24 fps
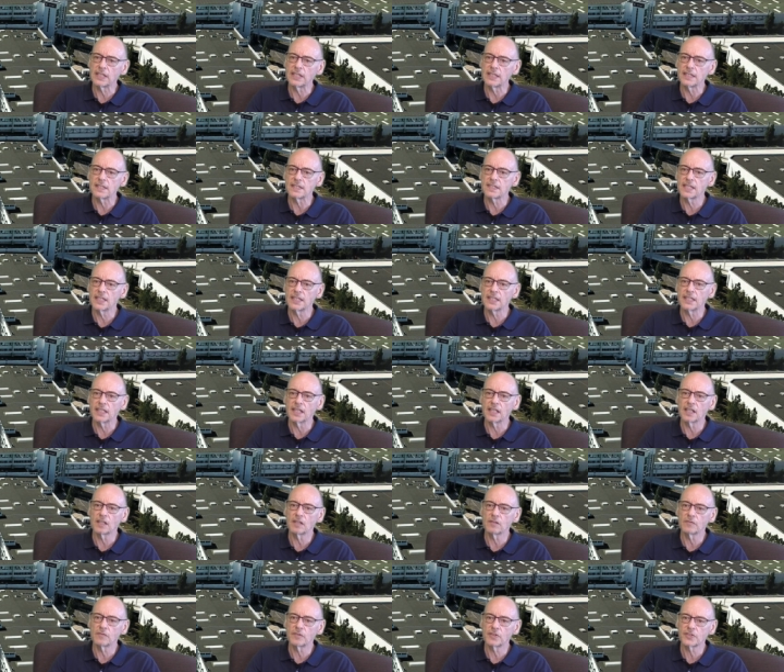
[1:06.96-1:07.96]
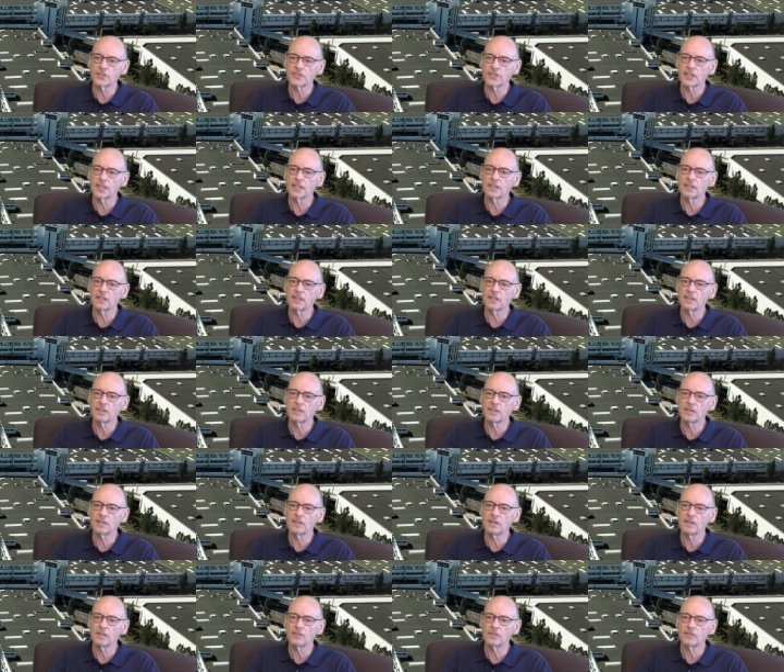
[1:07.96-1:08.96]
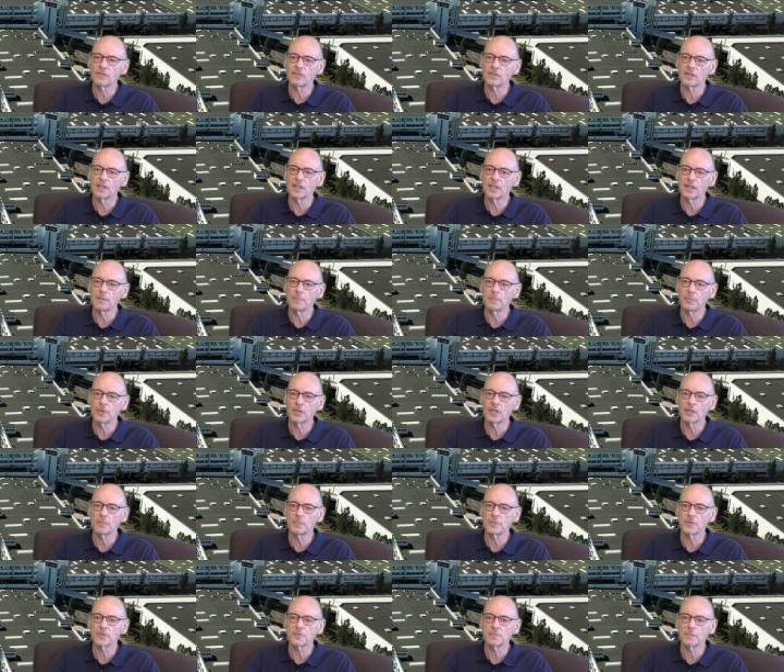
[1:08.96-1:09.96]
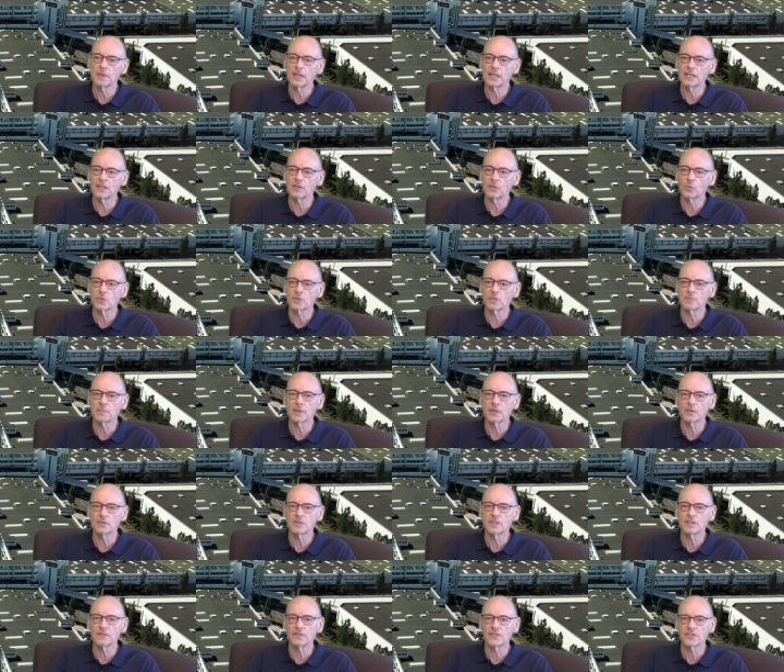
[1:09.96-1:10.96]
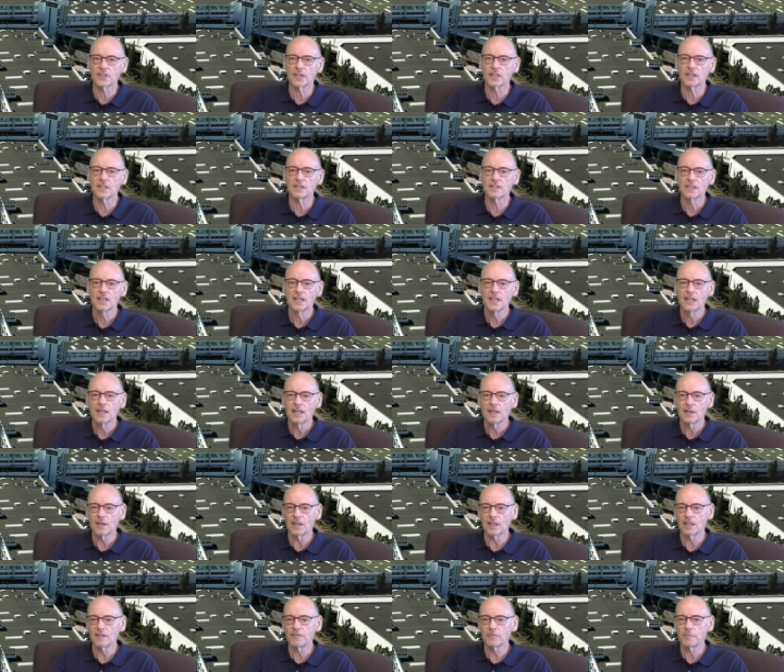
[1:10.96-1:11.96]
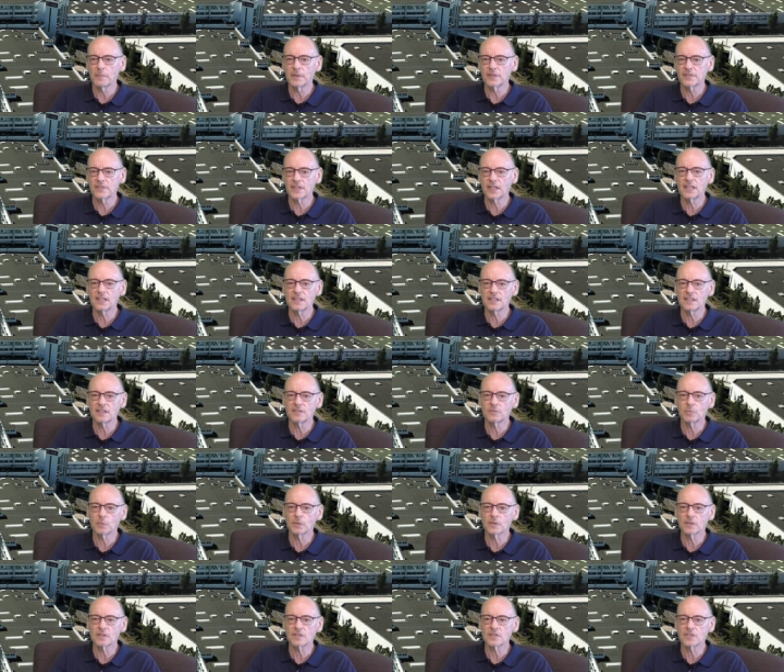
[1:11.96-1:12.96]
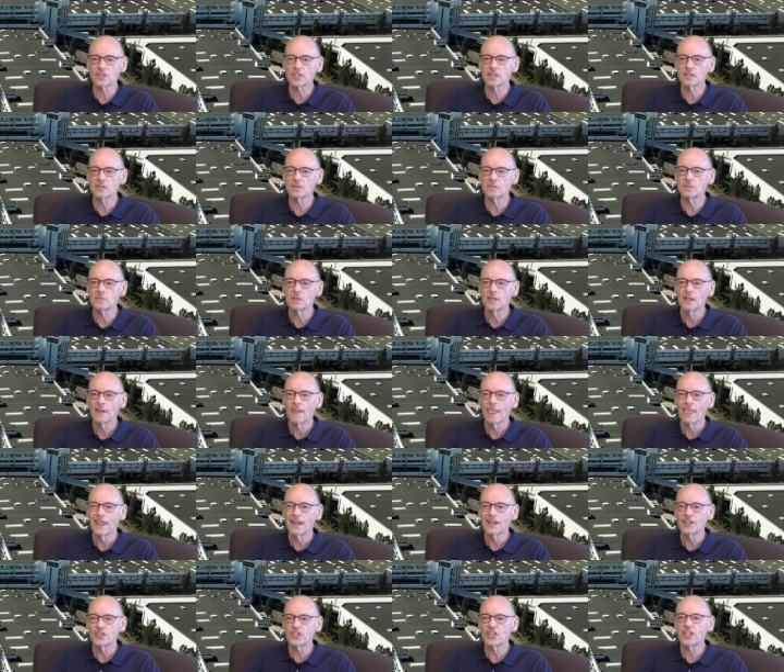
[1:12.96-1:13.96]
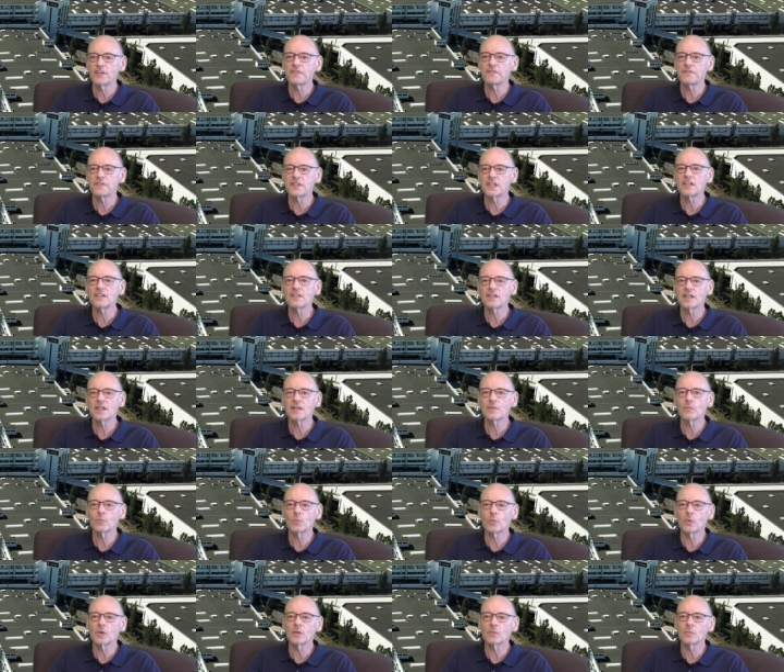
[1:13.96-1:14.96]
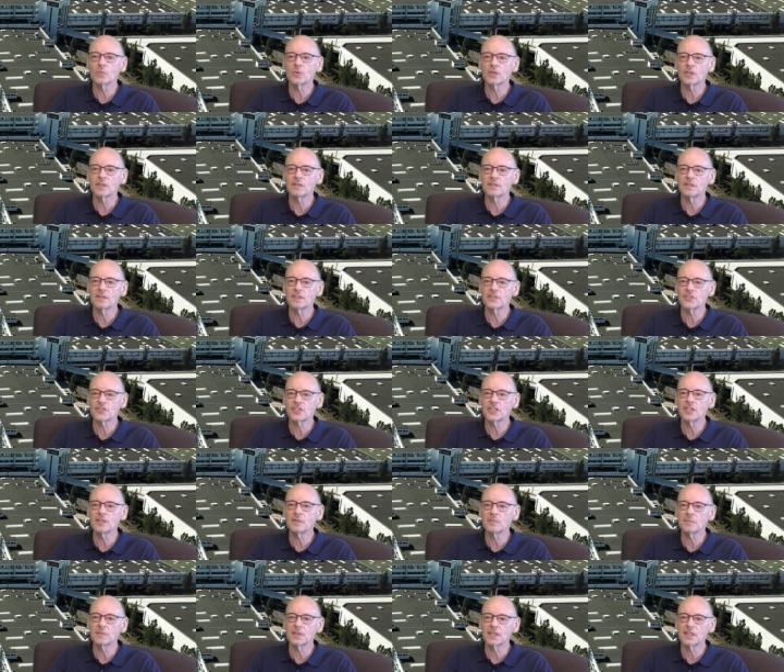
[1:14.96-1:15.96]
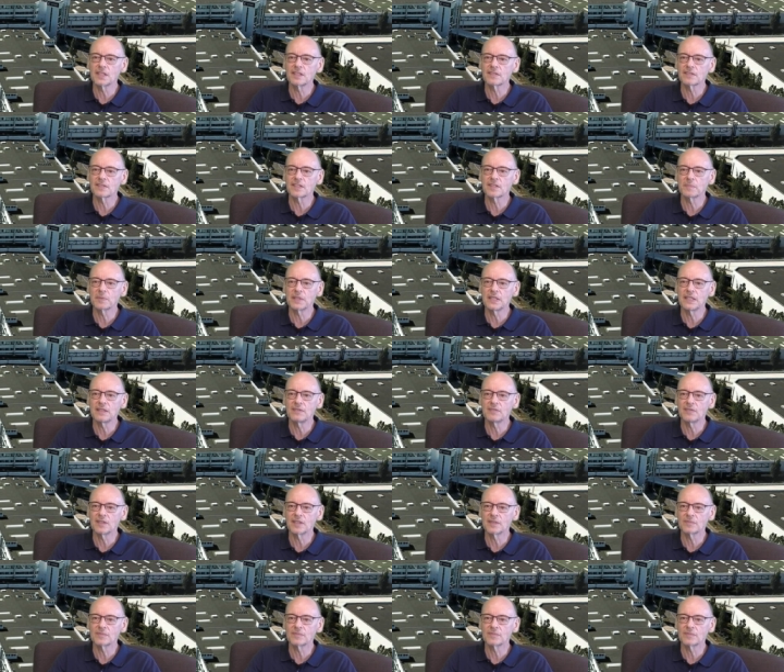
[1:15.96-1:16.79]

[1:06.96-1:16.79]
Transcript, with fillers: in taking over a site that is a purpose made automotive site. And if Mercedes want to shift it, one would assume that it's going to be